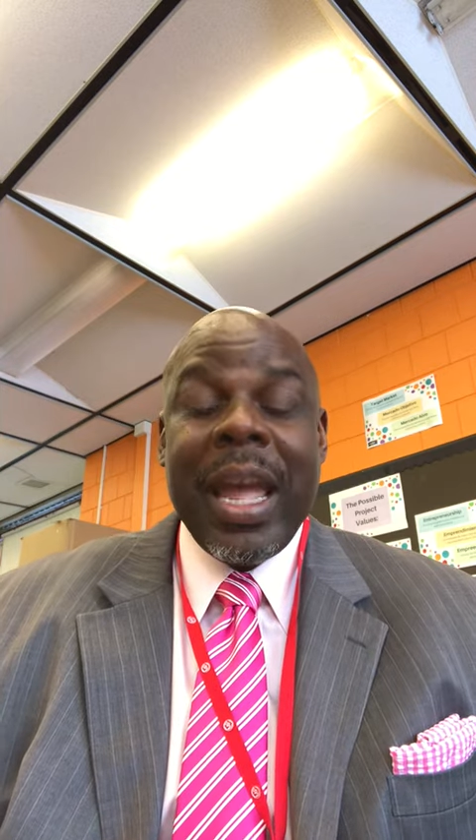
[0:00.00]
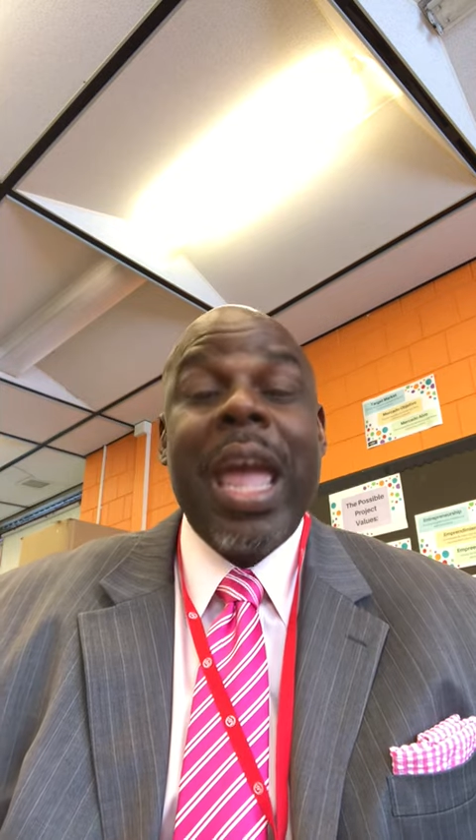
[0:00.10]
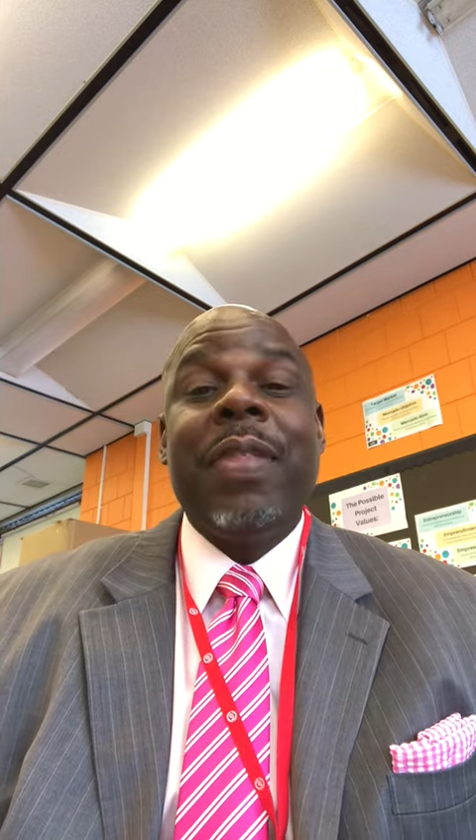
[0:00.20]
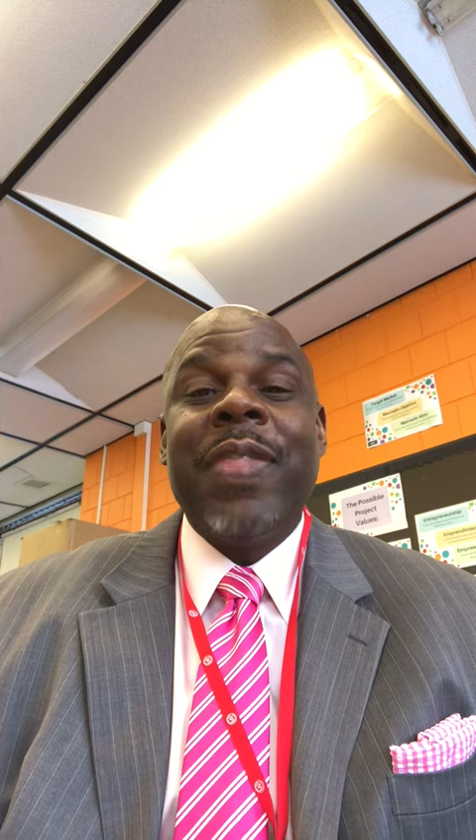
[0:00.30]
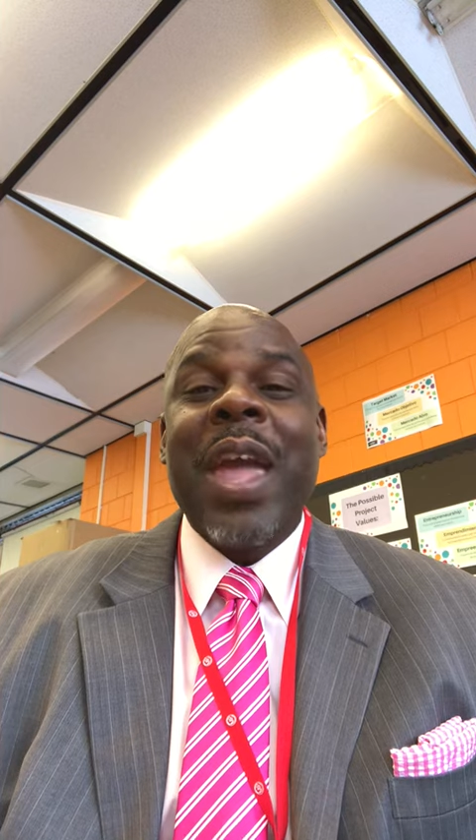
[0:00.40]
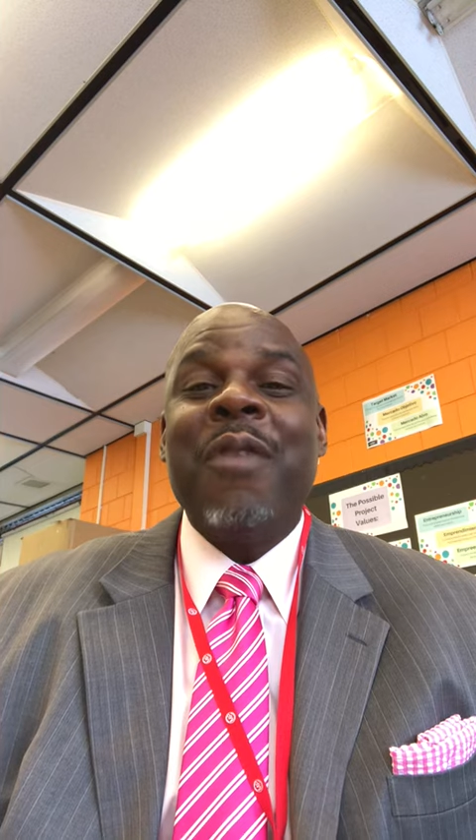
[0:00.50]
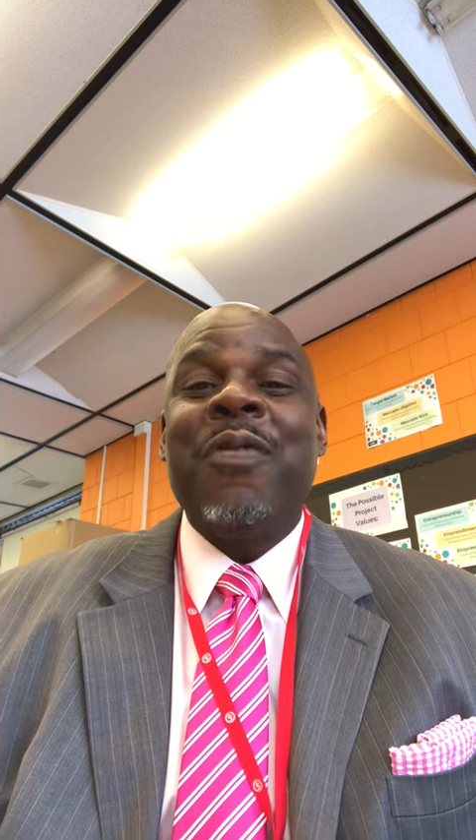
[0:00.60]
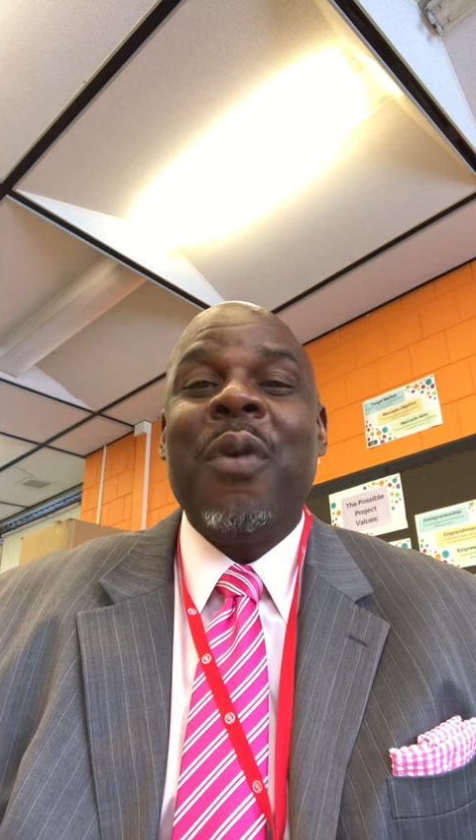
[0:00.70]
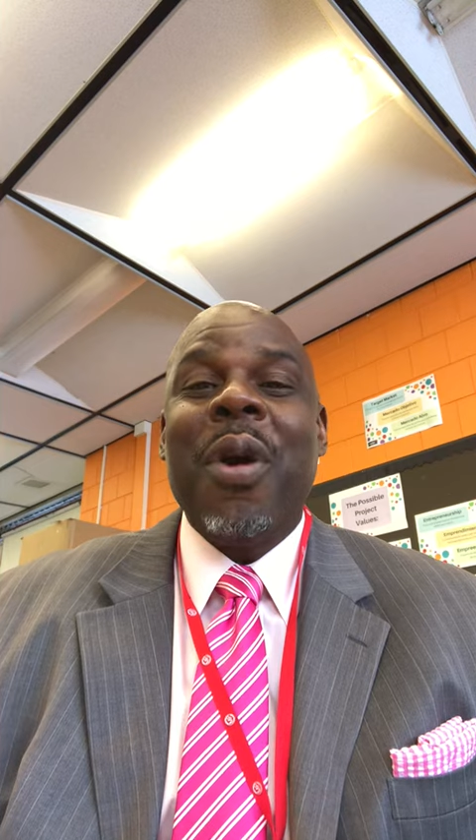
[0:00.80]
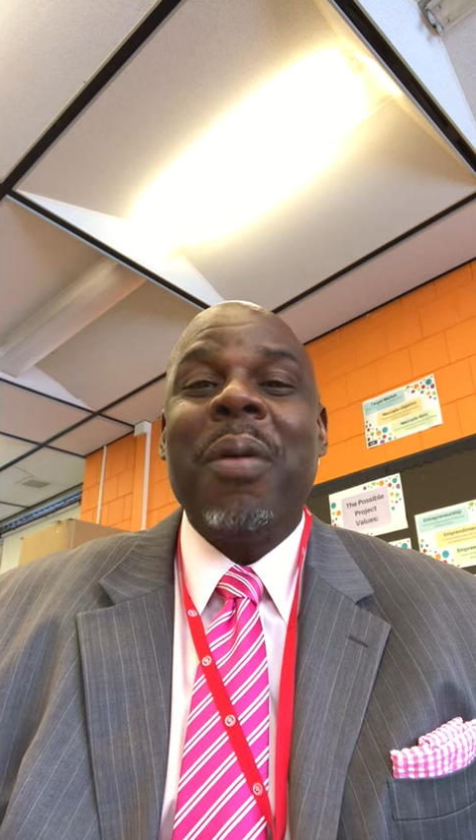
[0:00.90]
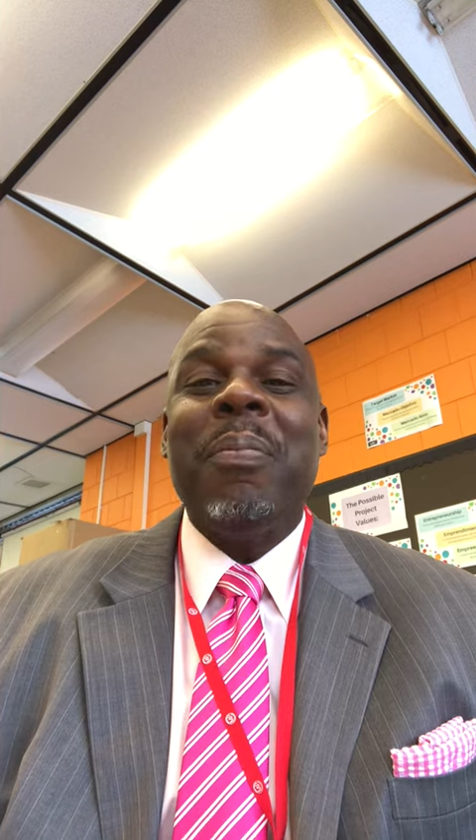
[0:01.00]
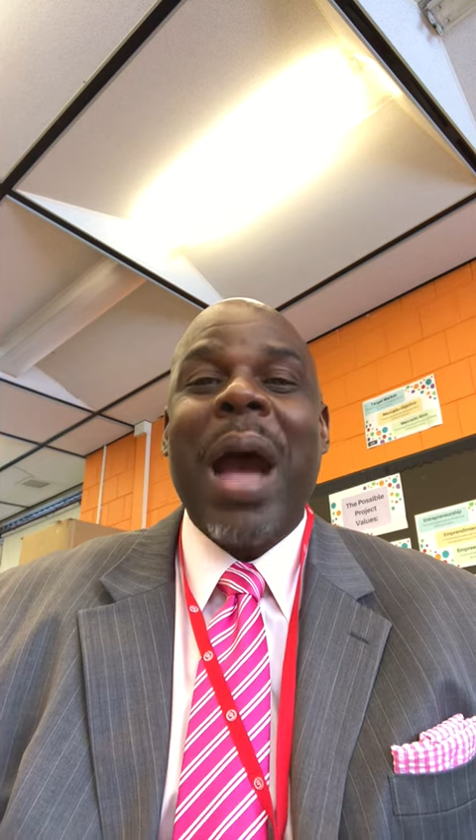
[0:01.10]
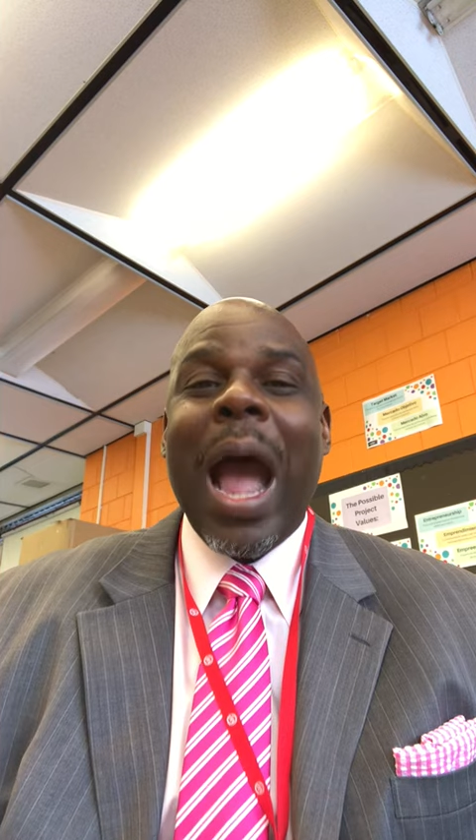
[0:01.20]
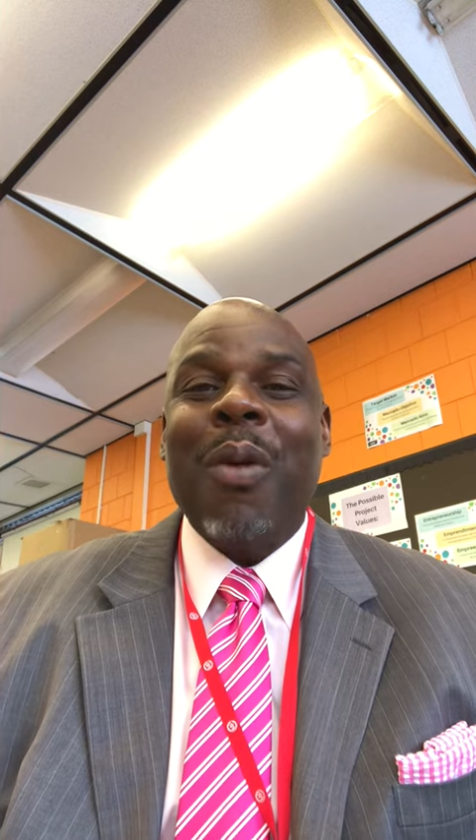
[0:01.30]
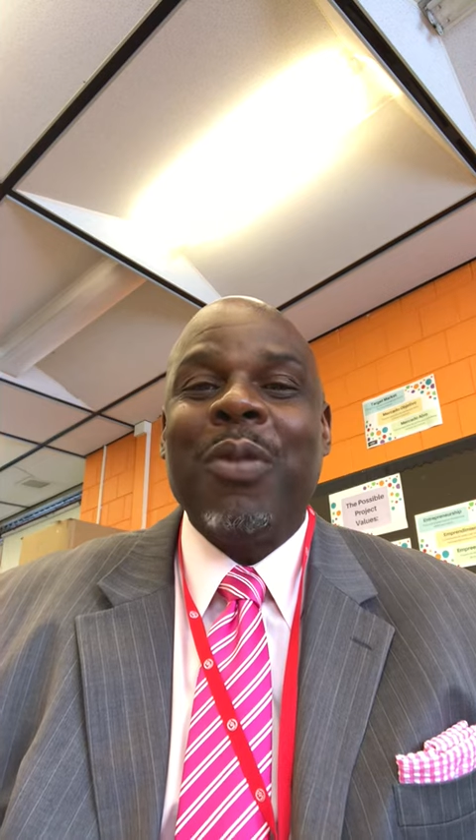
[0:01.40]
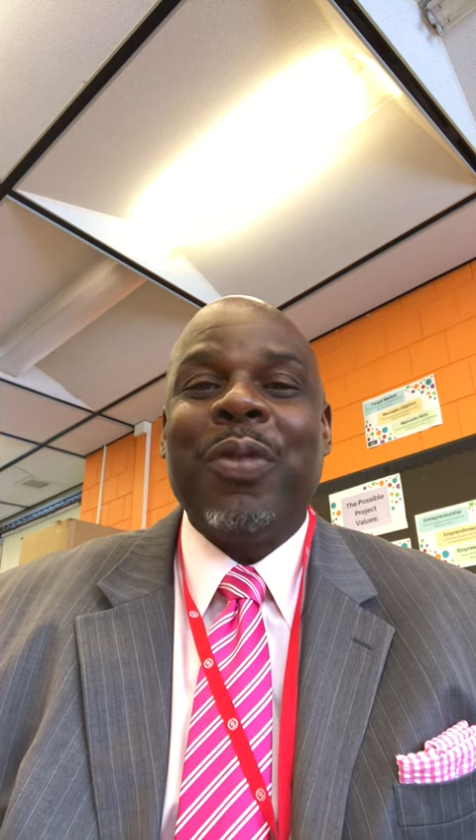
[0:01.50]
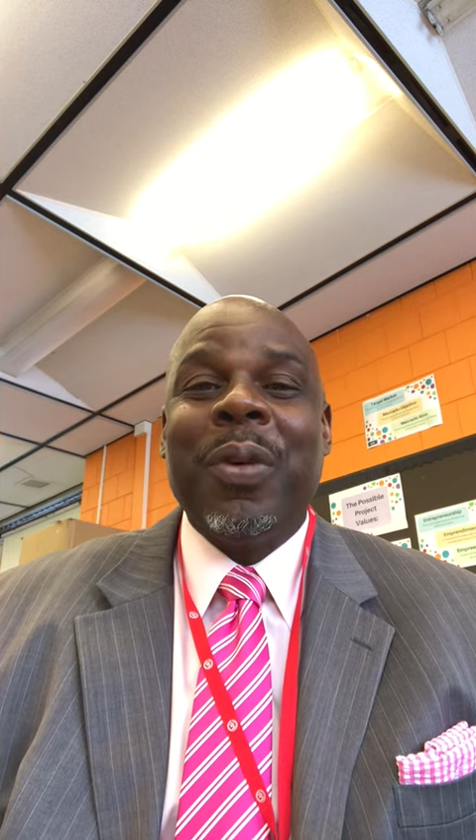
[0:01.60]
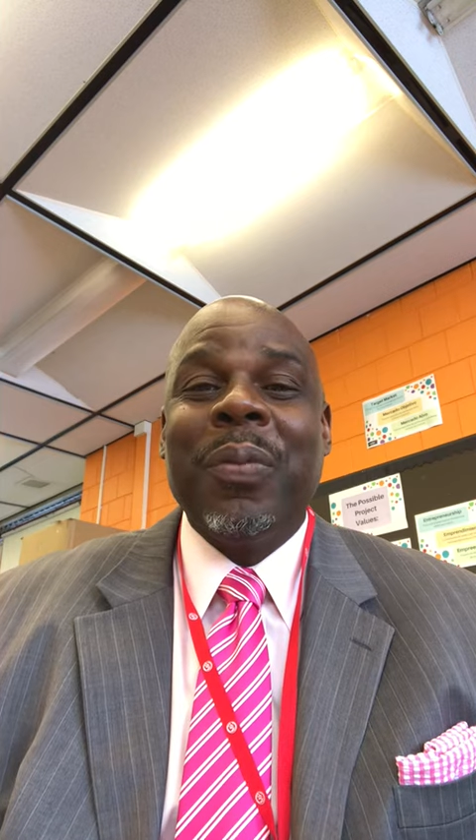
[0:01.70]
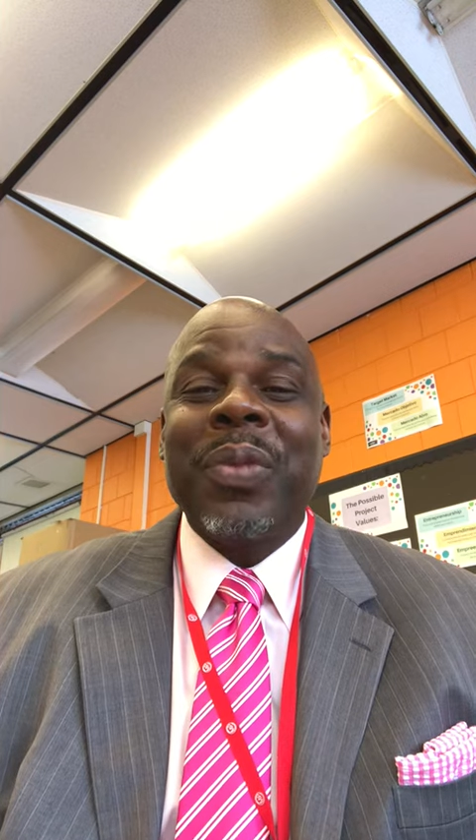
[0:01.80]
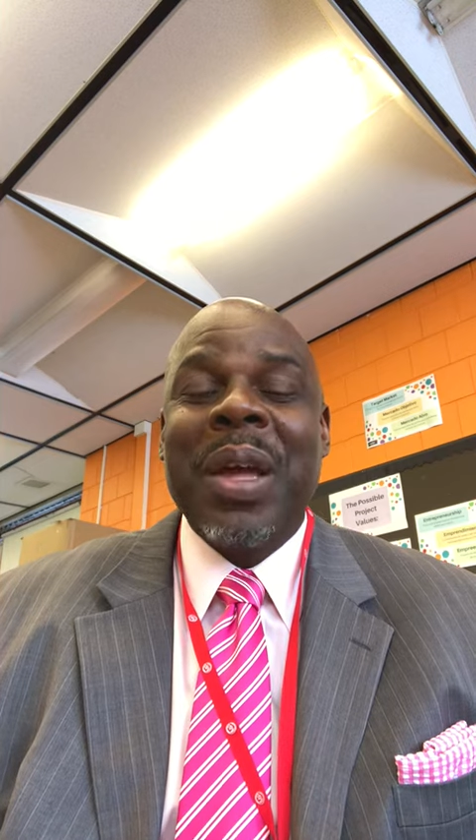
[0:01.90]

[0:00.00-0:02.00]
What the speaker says: and therefore powerful.